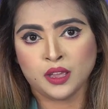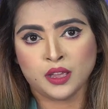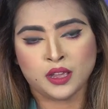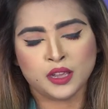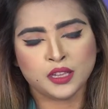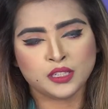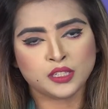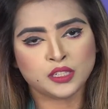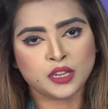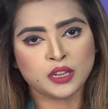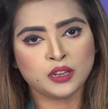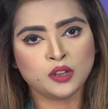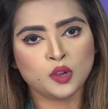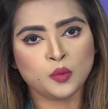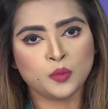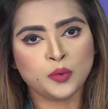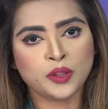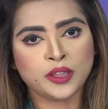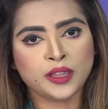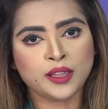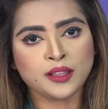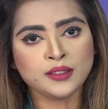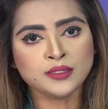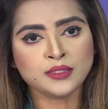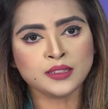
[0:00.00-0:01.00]
Eastern
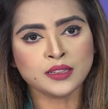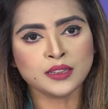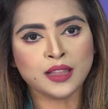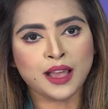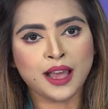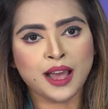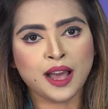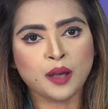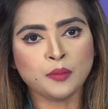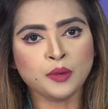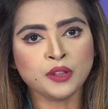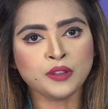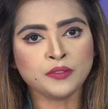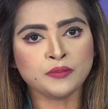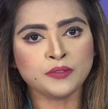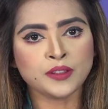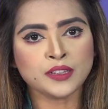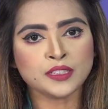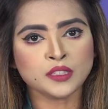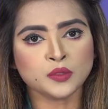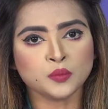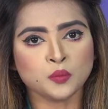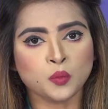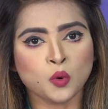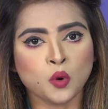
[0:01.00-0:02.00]
Lubricants and Aman
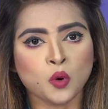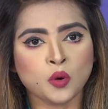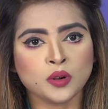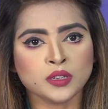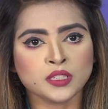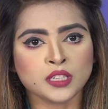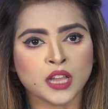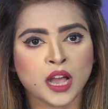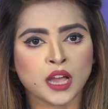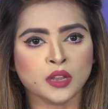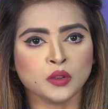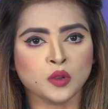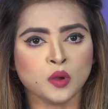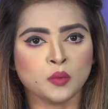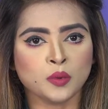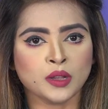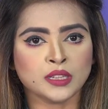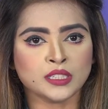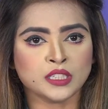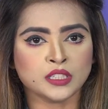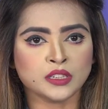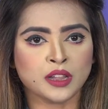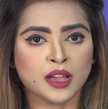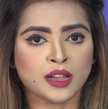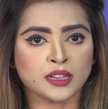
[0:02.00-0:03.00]
Feed's poor
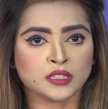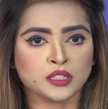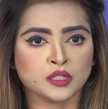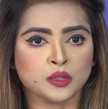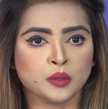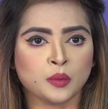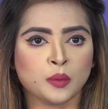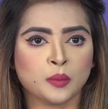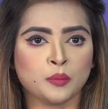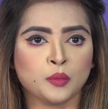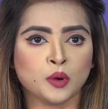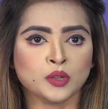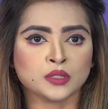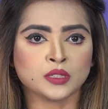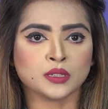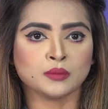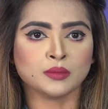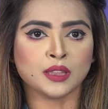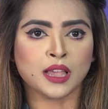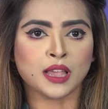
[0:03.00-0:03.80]
turnover dragged the bottom